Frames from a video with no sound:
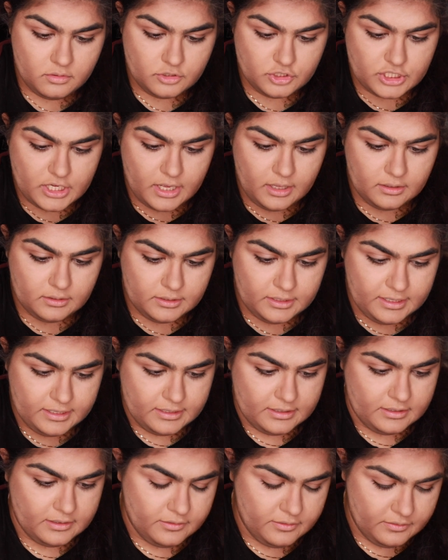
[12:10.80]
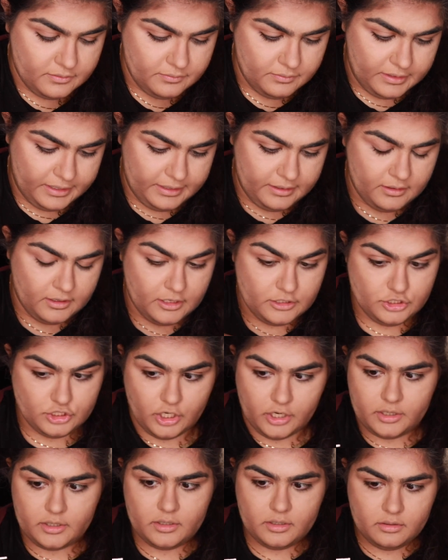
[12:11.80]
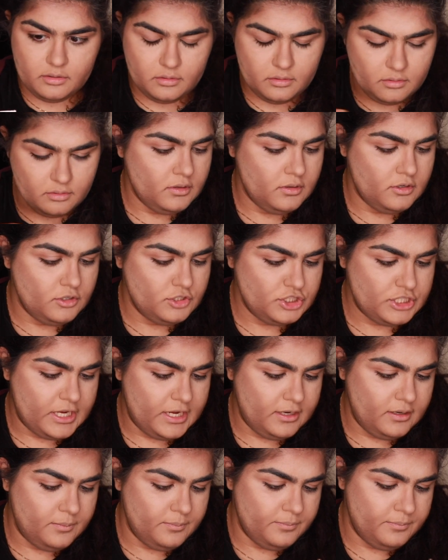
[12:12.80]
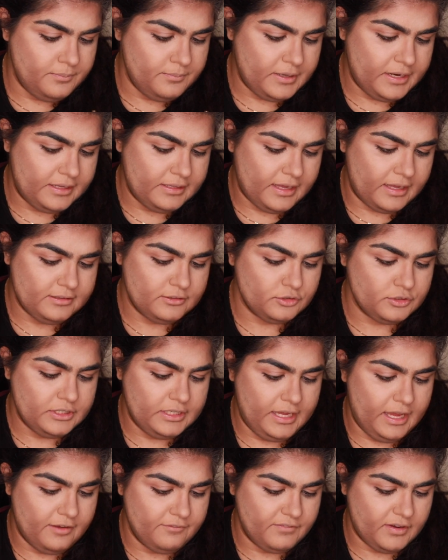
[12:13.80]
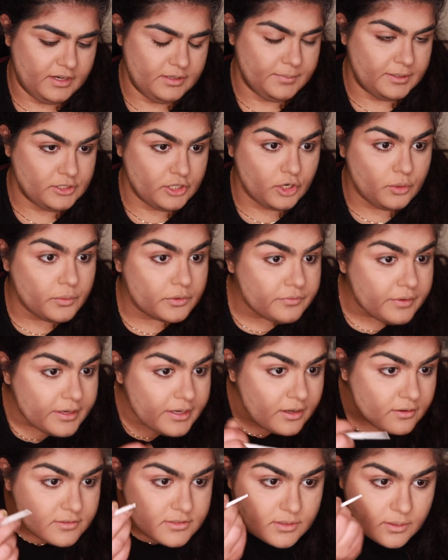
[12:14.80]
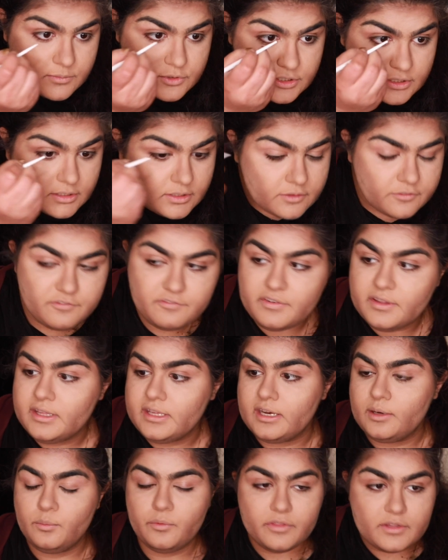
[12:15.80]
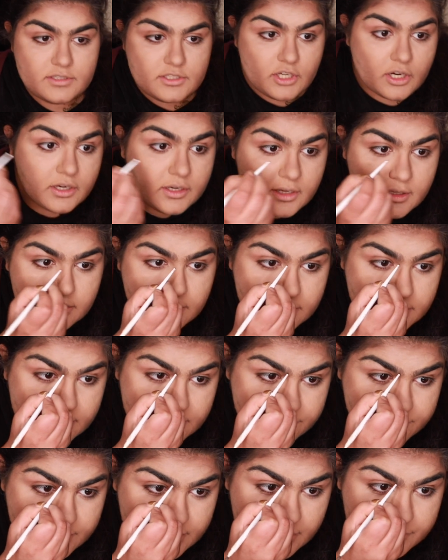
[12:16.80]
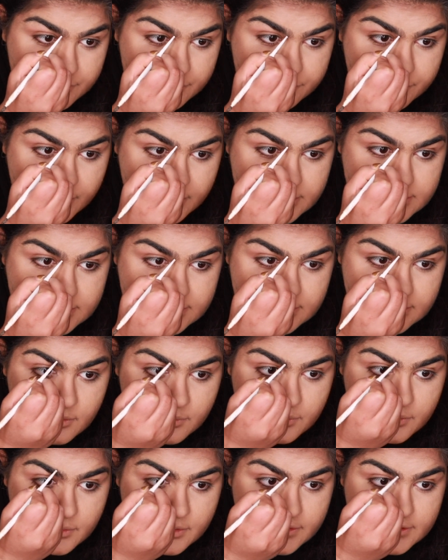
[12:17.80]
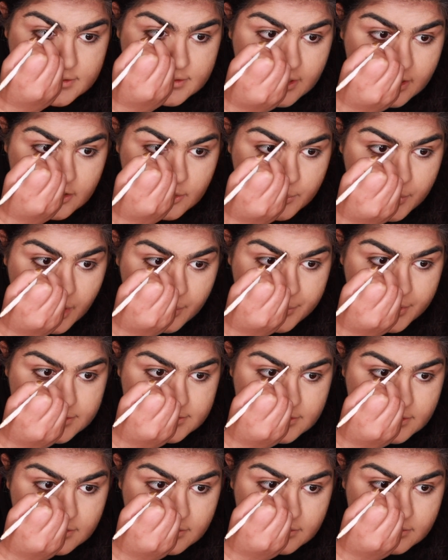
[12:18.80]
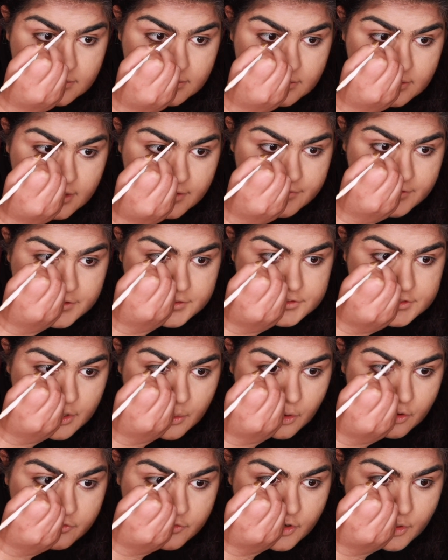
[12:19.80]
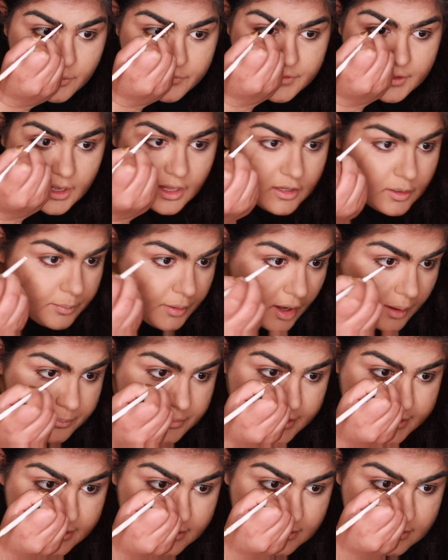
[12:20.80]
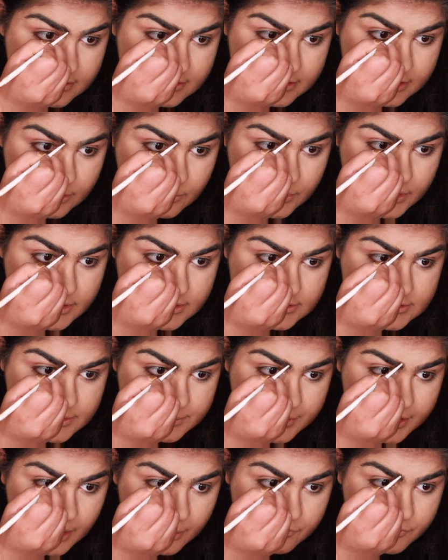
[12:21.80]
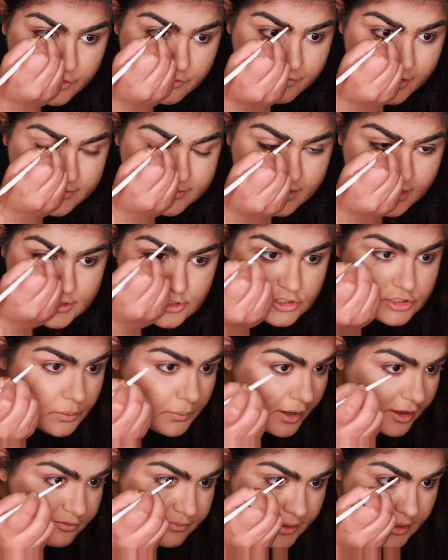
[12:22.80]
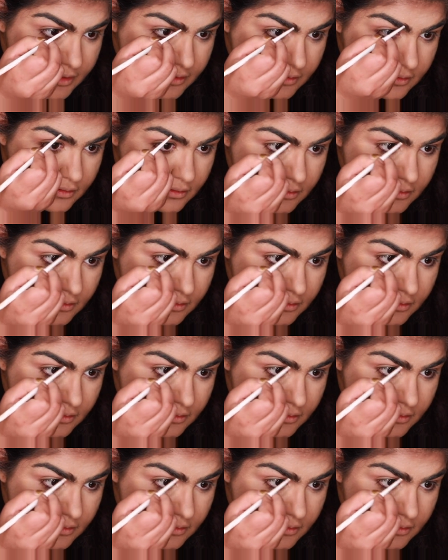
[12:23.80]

gel in like a dark shade, but I, I literally can't find my dark one right now. So I'm just gonna fill it in with this dark color, like fill out the fronts with this Colourpop pencil, and then just go over it with the Colourpop like clear one to make up for the fact that I just don't have my